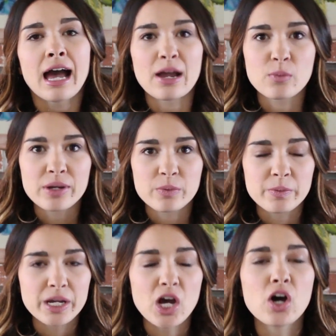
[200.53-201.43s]
we
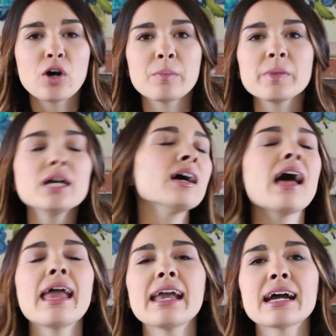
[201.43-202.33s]
went home,
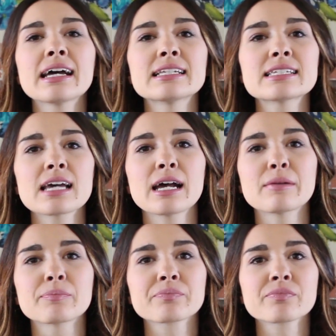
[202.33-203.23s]
and
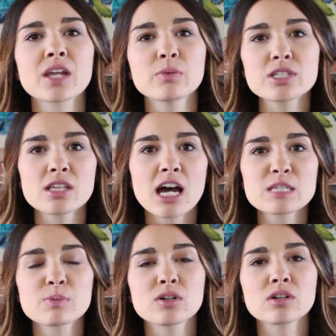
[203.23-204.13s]
I went to the
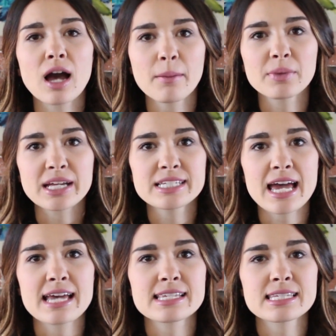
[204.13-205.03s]
hospital, got blood
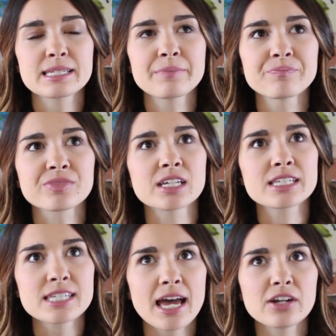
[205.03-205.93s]
tests, and
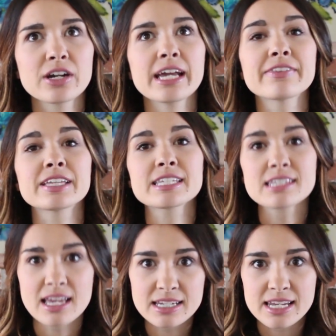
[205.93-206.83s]
then Saturday, and then
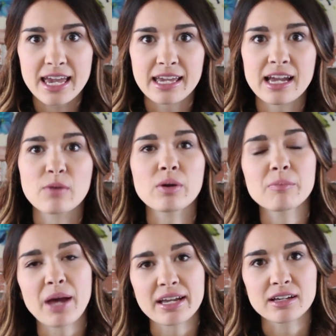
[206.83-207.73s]
Sunday I
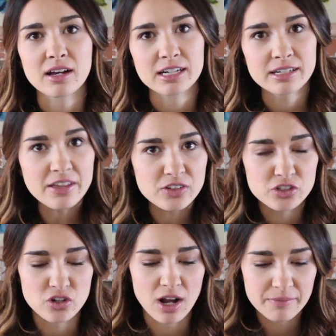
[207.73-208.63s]
went back and got another
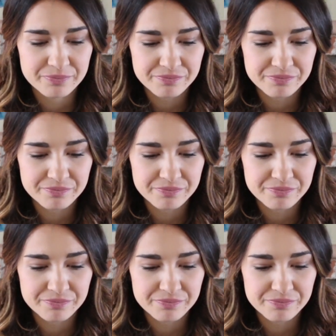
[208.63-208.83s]
draw.